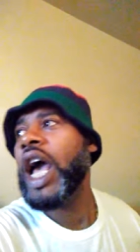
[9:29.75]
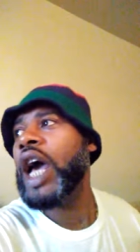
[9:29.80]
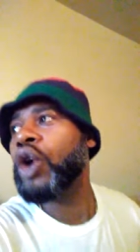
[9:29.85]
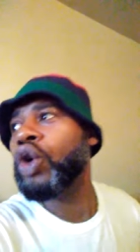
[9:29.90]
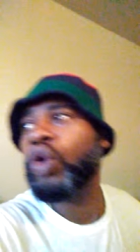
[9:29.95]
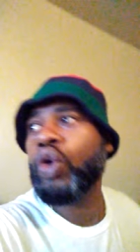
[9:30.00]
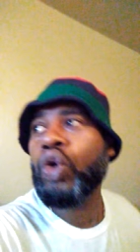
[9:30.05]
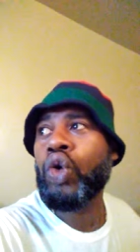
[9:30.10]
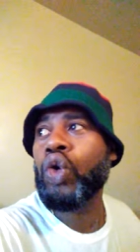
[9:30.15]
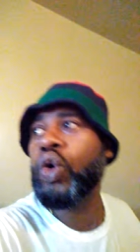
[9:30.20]

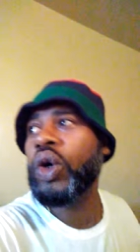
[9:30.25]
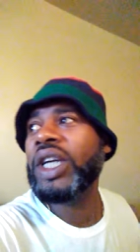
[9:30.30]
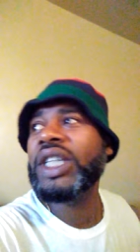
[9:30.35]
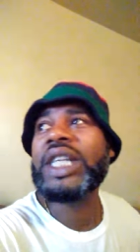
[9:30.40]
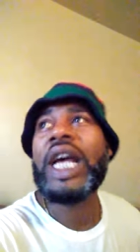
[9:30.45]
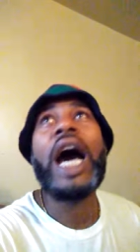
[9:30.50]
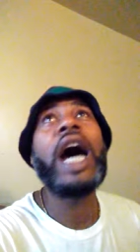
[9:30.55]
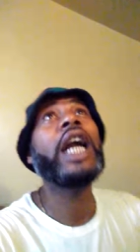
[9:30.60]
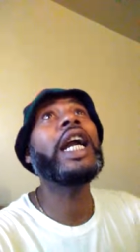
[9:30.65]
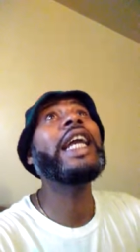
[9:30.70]
heru
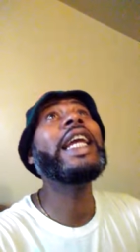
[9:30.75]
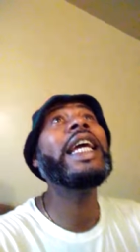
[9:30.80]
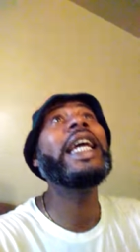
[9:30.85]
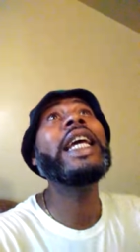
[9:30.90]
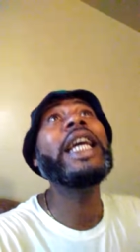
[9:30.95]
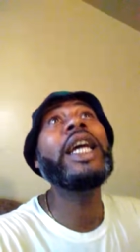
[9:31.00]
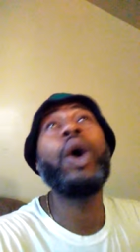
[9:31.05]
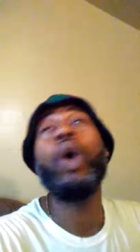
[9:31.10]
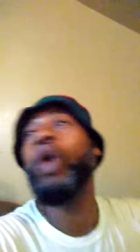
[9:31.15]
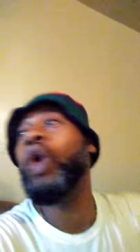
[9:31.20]
is
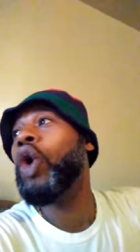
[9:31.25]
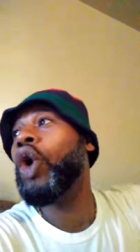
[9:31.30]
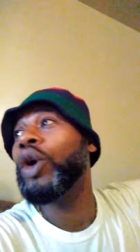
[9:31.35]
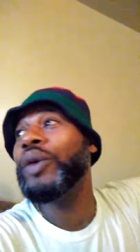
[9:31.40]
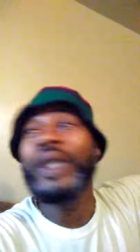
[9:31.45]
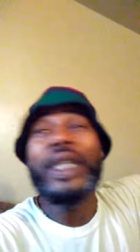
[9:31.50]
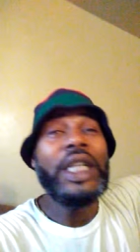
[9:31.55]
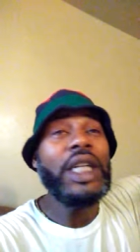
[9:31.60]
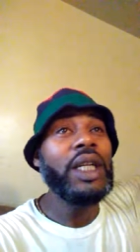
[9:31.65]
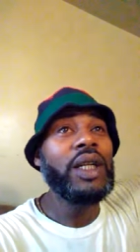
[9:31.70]
hari,
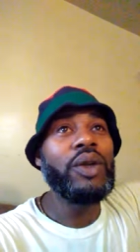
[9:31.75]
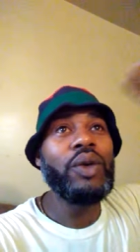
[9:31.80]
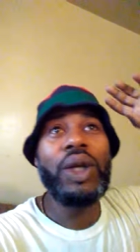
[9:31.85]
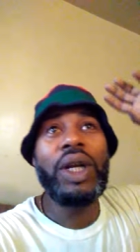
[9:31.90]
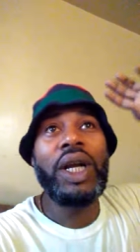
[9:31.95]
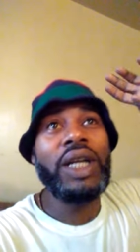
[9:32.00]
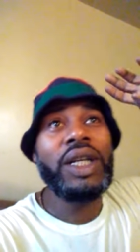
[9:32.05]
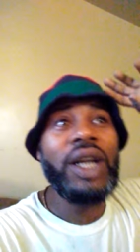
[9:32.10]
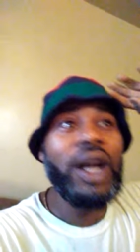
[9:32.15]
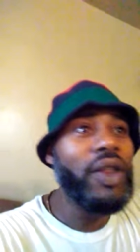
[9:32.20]
or
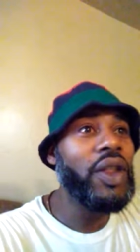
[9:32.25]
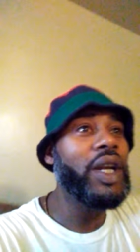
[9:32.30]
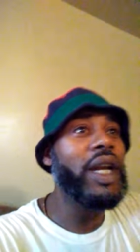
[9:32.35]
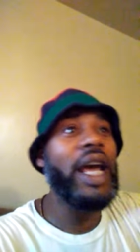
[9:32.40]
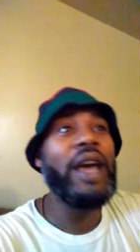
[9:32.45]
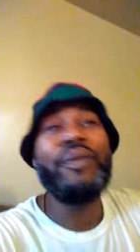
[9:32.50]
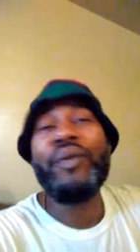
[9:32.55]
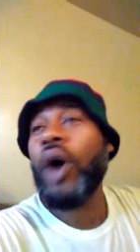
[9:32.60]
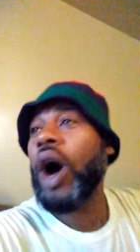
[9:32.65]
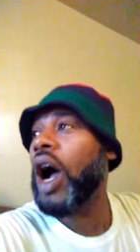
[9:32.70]
another
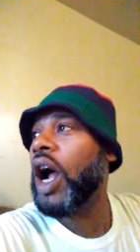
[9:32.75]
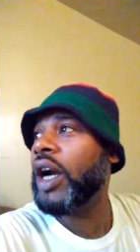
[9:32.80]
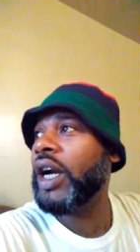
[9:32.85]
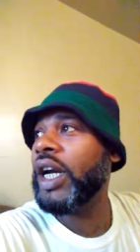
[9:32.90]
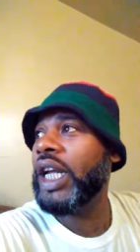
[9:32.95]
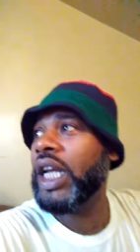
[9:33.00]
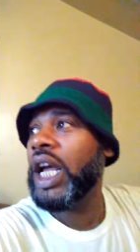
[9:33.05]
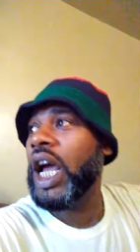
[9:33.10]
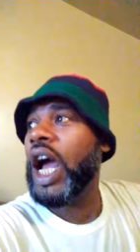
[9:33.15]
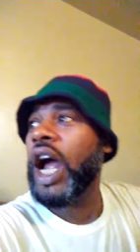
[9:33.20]
name for
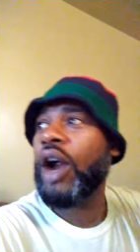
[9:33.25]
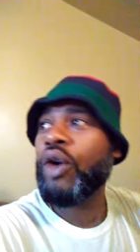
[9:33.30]
hari.